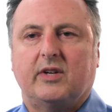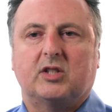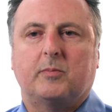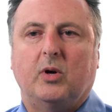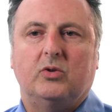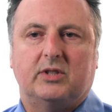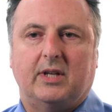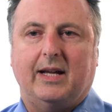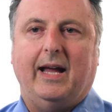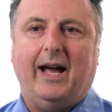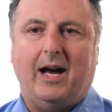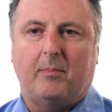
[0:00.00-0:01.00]
of exposed a
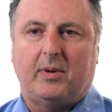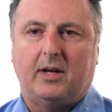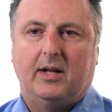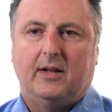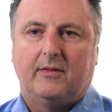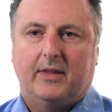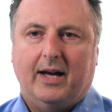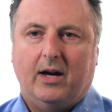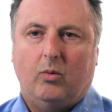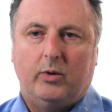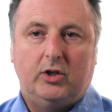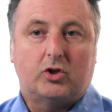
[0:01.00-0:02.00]
gap
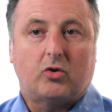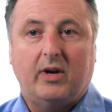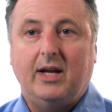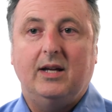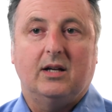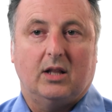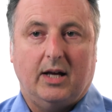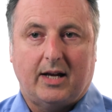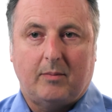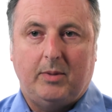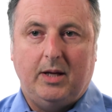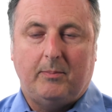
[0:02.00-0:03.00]
that we train a lot
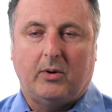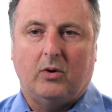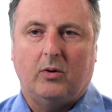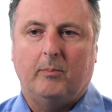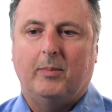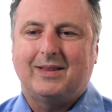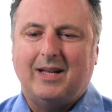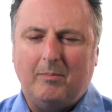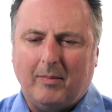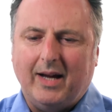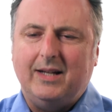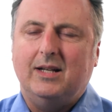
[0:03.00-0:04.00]
of people, but they
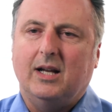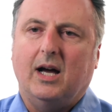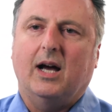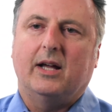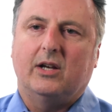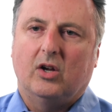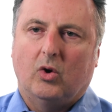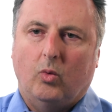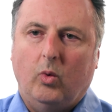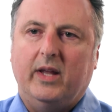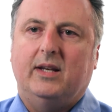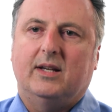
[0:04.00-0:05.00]
might not
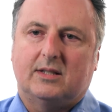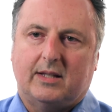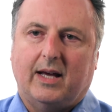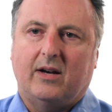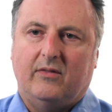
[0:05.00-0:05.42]
witness that